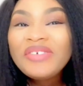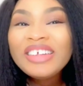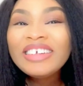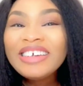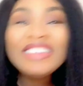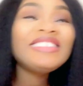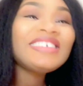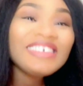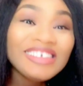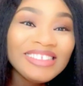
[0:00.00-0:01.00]

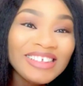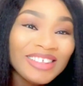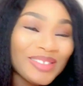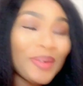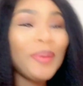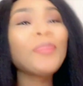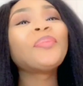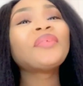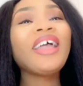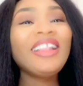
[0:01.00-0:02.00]
easy. So
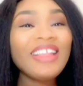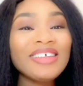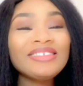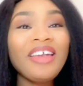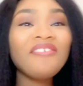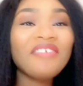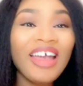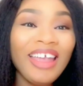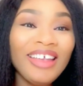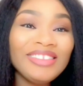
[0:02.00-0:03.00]
let's get
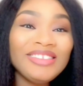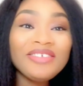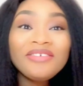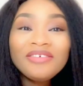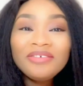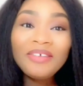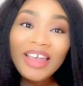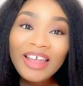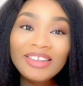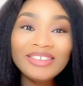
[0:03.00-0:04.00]
right into
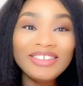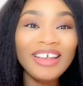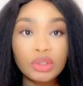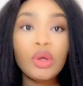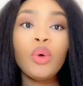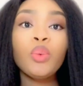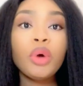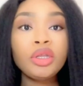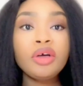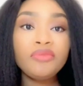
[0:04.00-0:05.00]
it. So
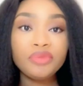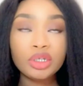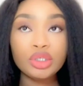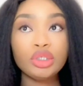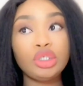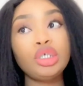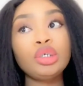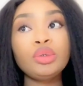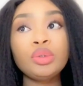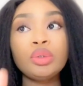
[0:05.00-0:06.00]
one of the
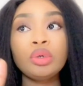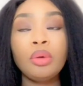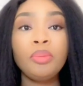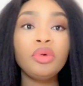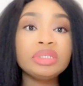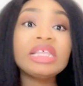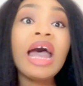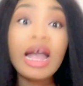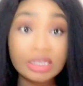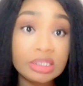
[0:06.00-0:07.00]
two most
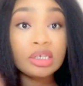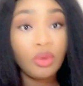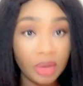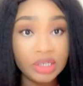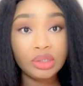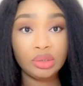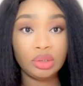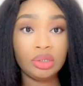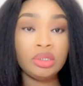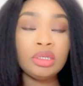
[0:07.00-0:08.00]
asked
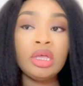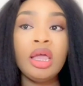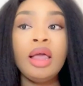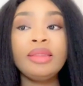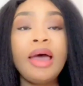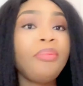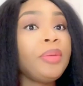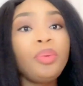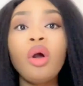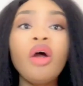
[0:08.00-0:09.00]
questions that
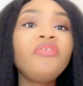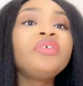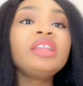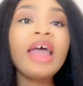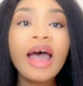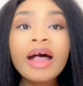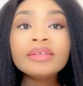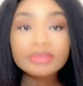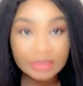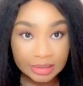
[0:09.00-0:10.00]
people often
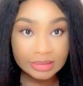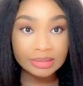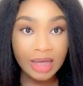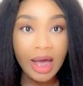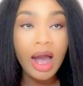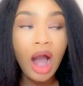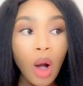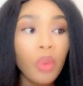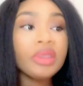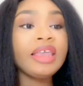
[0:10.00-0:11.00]
ask is that
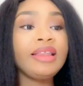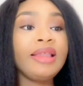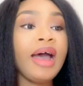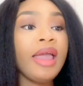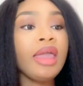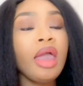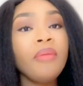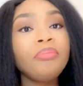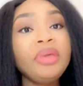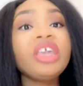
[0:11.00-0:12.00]
how can I
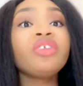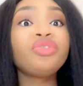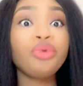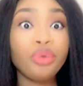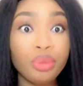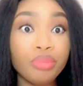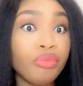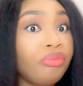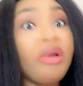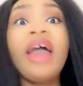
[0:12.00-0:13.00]
pick the
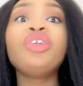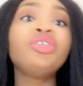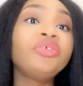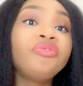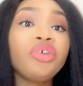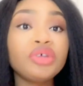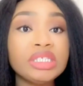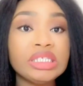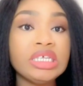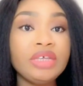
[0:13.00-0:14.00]
right
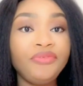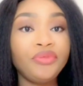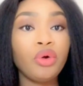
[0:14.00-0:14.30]
university for